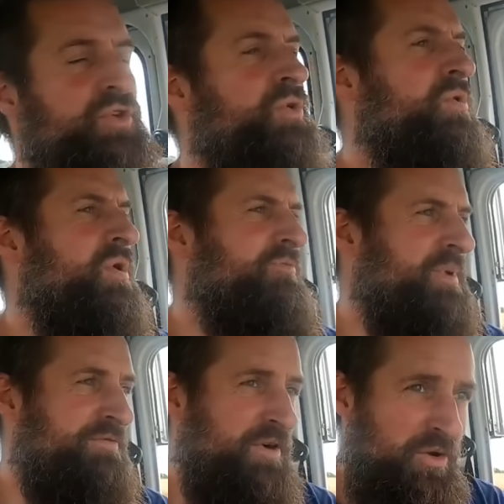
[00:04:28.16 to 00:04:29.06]
you who have
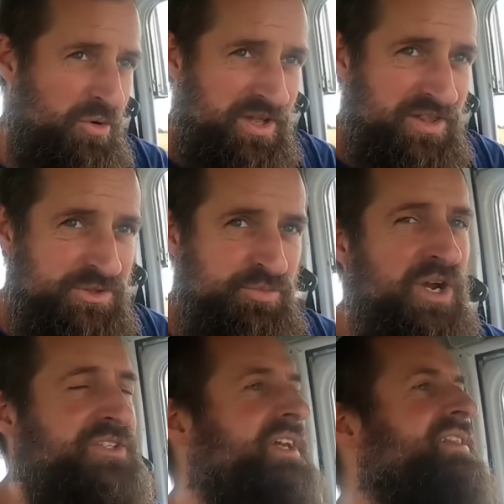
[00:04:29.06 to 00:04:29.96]
been following this
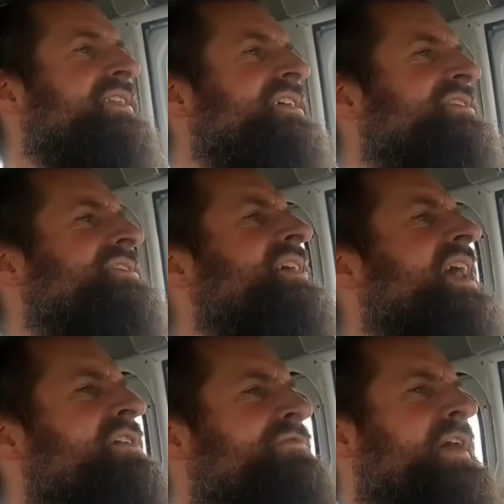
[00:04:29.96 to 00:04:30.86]
project, this
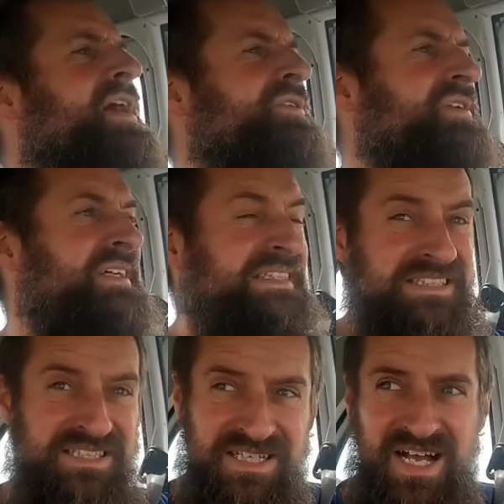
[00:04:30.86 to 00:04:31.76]
I found
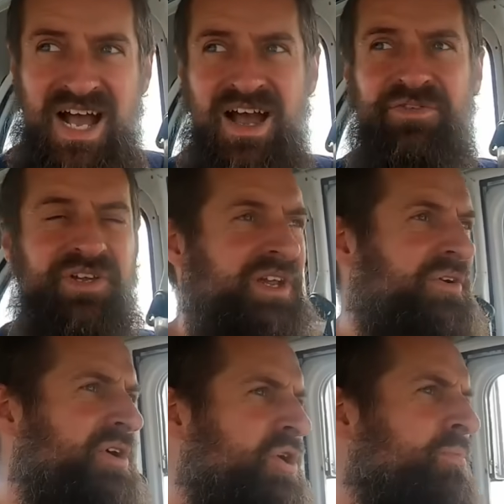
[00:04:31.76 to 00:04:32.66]
half a
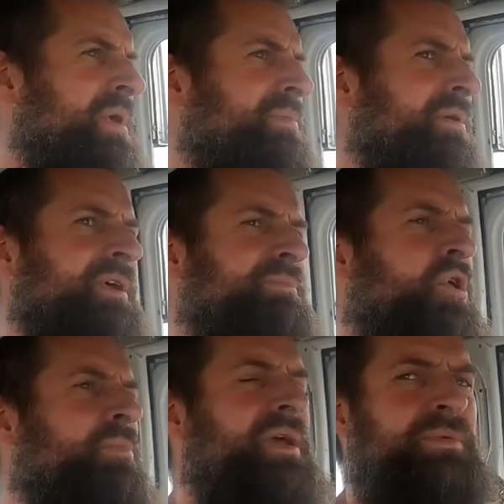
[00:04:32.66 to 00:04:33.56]
year ago, maybe a bit
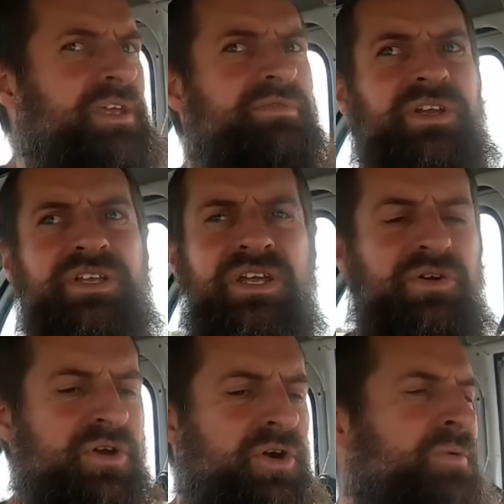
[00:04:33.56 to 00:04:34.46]
more, maybe even a
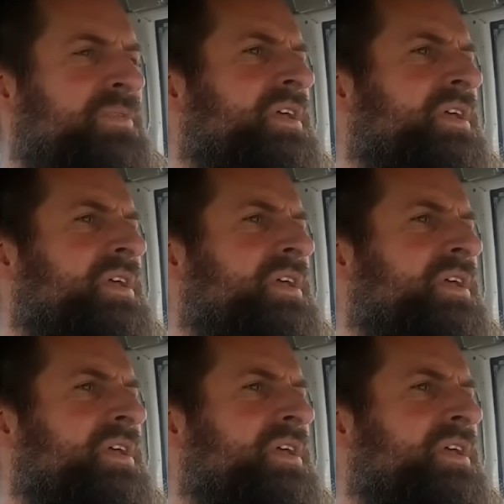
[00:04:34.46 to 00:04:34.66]
year ago.